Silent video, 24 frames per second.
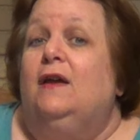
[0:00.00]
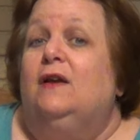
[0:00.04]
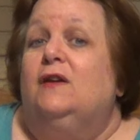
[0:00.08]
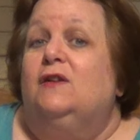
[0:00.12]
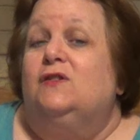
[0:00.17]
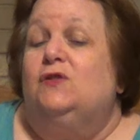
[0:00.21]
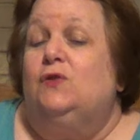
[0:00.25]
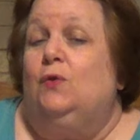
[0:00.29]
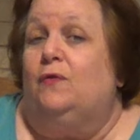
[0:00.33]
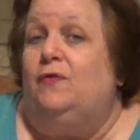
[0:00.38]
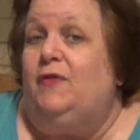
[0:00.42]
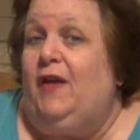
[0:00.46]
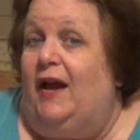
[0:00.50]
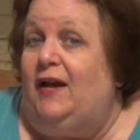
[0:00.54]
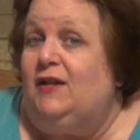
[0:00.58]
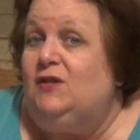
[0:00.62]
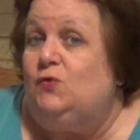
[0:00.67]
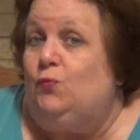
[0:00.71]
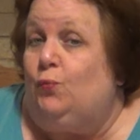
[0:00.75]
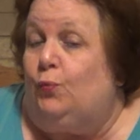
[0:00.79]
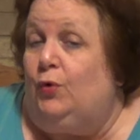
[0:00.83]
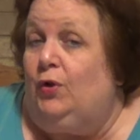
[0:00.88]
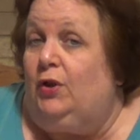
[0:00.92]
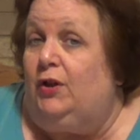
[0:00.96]
So
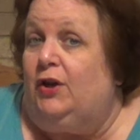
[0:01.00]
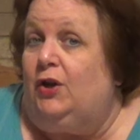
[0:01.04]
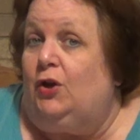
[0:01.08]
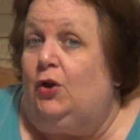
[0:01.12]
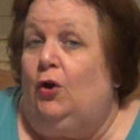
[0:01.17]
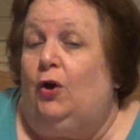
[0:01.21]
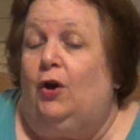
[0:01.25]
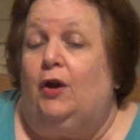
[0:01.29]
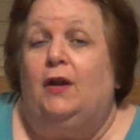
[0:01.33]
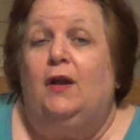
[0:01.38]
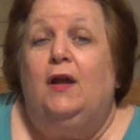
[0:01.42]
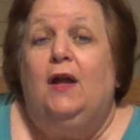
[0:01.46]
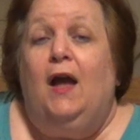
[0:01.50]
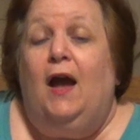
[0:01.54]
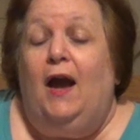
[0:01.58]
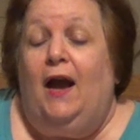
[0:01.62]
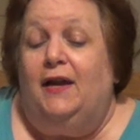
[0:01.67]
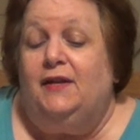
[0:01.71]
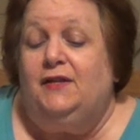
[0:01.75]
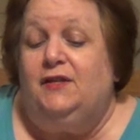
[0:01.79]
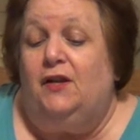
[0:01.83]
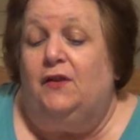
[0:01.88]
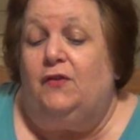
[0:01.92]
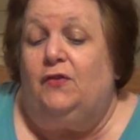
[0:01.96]
that's really good.
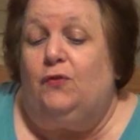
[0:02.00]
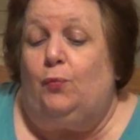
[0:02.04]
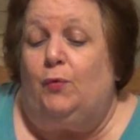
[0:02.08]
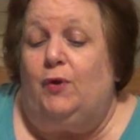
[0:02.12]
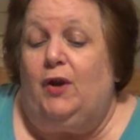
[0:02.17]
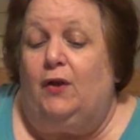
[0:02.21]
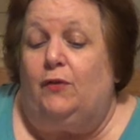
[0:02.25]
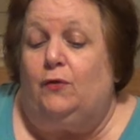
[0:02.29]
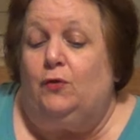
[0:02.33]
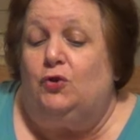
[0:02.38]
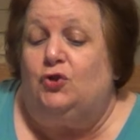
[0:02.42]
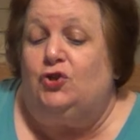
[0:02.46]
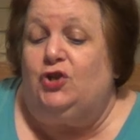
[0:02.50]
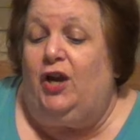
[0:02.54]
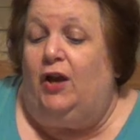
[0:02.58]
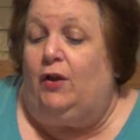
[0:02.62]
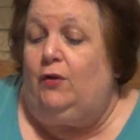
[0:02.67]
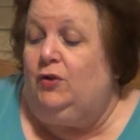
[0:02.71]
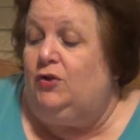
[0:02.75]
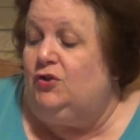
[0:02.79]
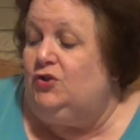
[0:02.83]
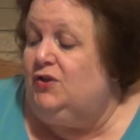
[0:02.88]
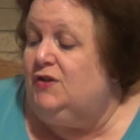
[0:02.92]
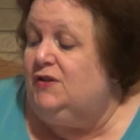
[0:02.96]
I did three other
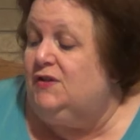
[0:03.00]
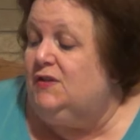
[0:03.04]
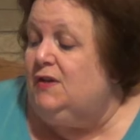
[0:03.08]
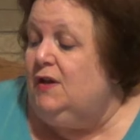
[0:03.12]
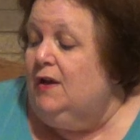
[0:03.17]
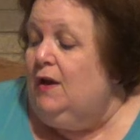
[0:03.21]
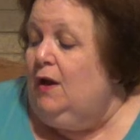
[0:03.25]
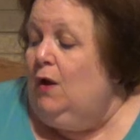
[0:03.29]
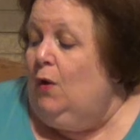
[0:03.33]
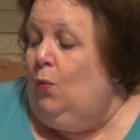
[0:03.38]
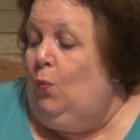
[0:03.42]
challenges.